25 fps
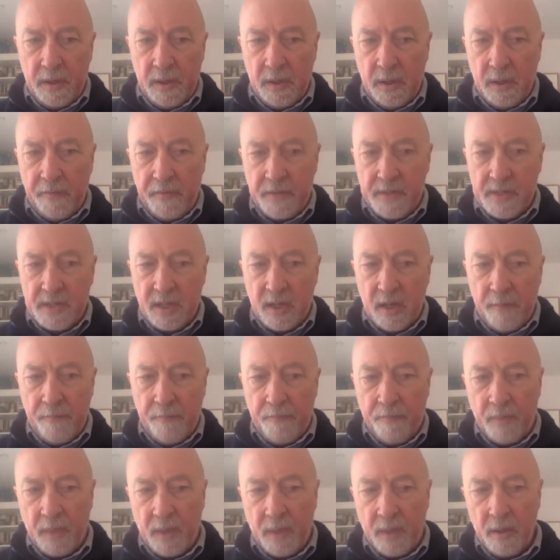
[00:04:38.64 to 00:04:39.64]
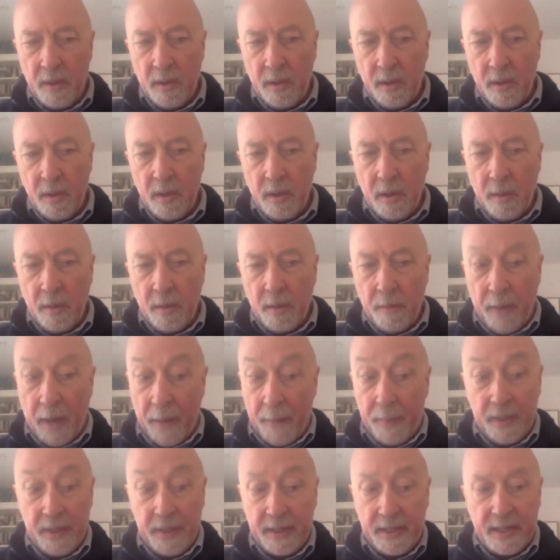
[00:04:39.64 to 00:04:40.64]
Islam
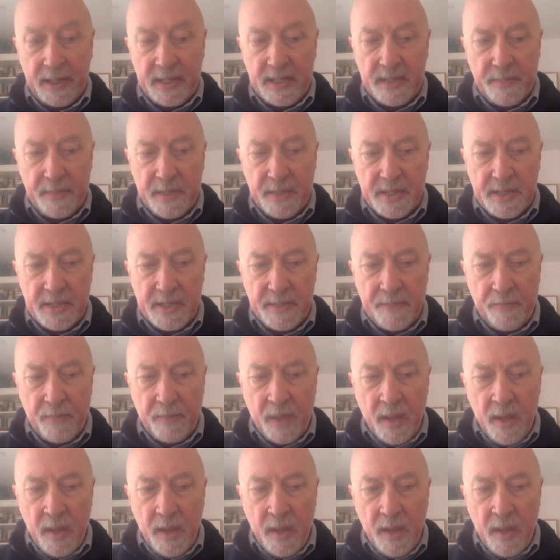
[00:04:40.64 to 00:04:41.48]
by political Islamists.